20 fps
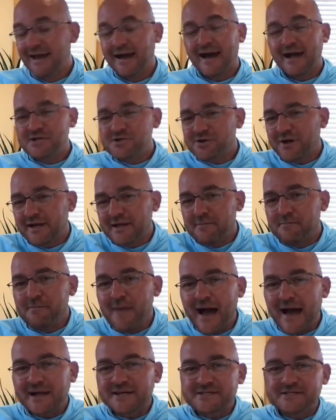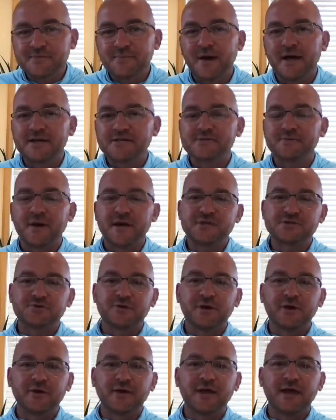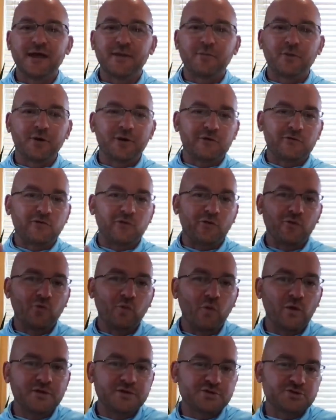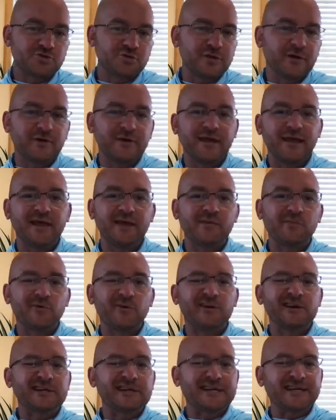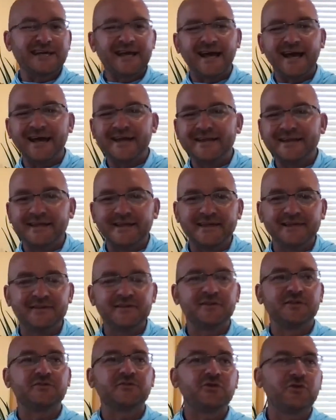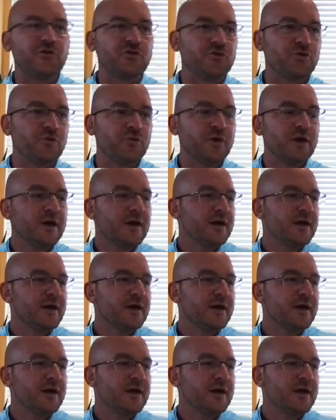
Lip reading: I try to maximize my trail camera and turn one trail camera kind of into two.